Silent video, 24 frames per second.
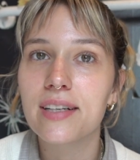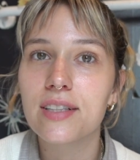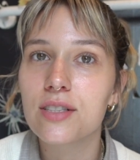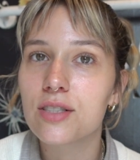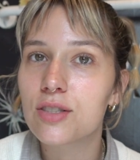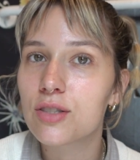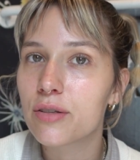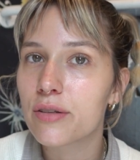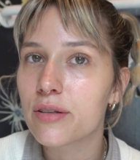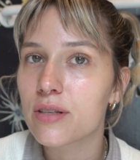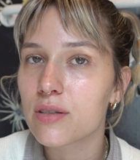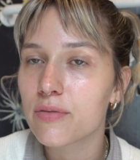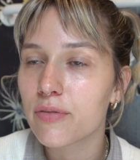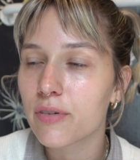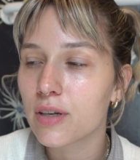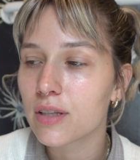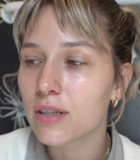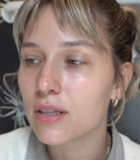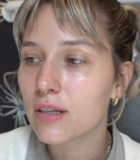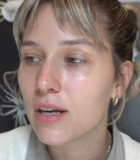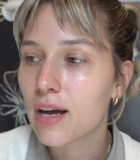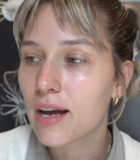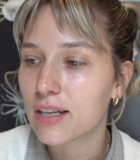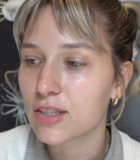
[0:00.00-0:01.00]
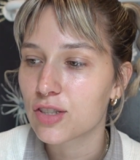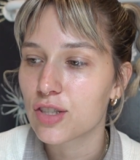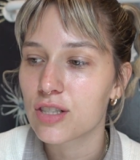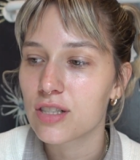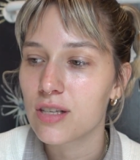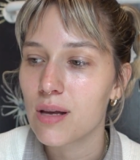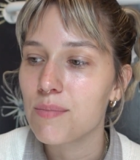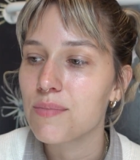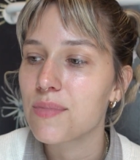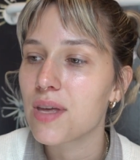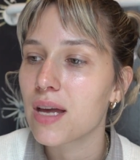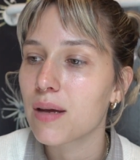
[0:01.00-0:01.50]
I just do this for a little extra
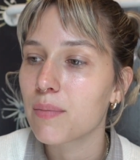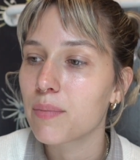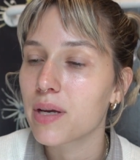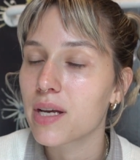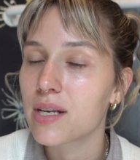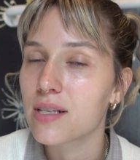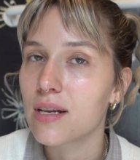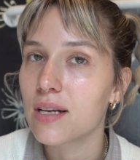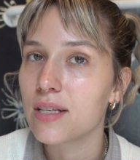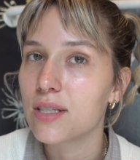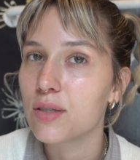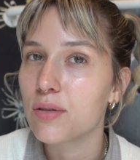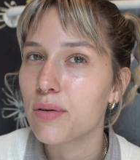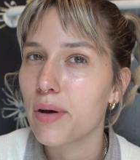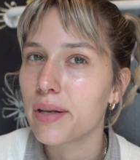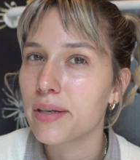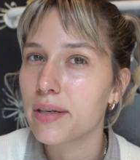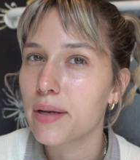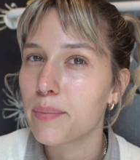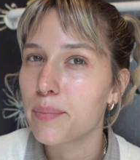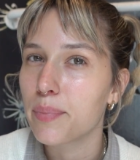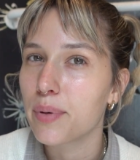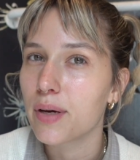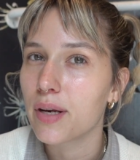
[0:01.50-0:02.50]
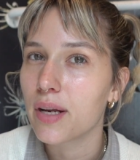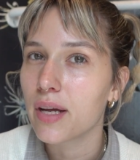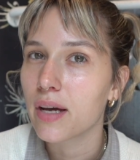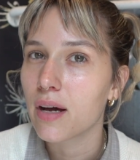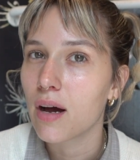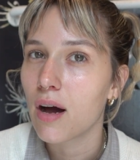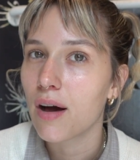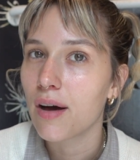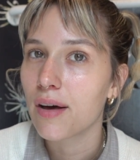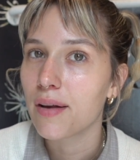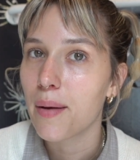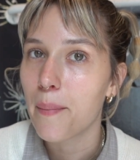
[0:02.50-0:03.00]
something because I do end up putting
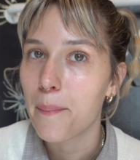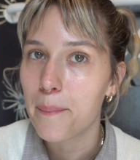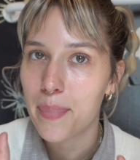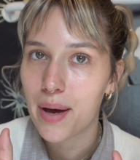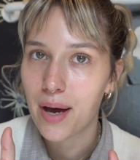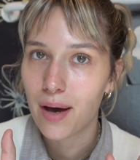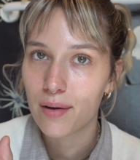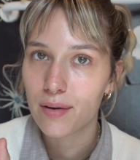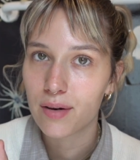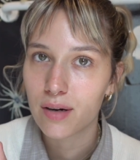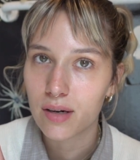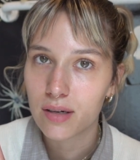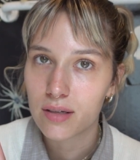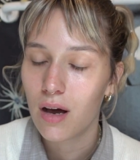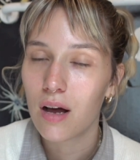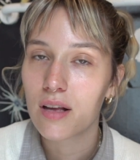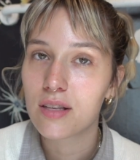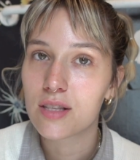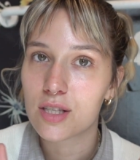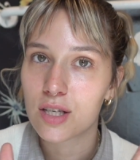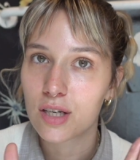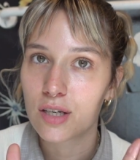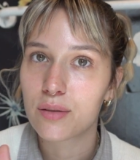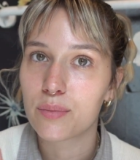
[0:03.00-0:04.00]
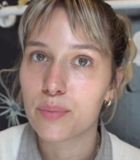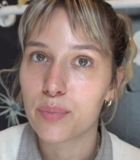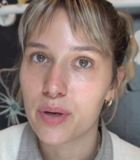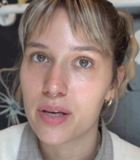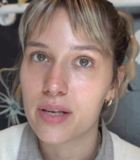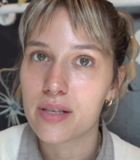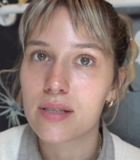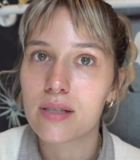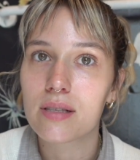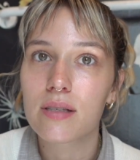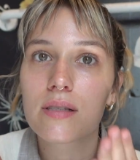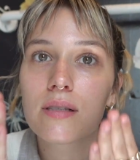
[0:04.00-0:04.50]
on powder on certain
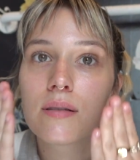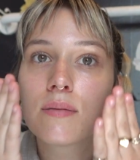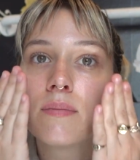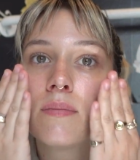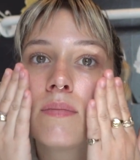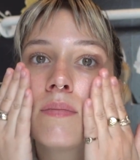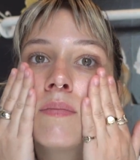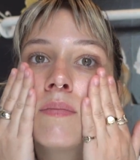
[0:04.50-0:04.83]
places.